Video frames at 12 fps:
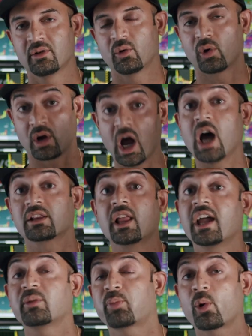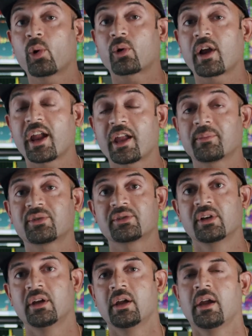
or online programs,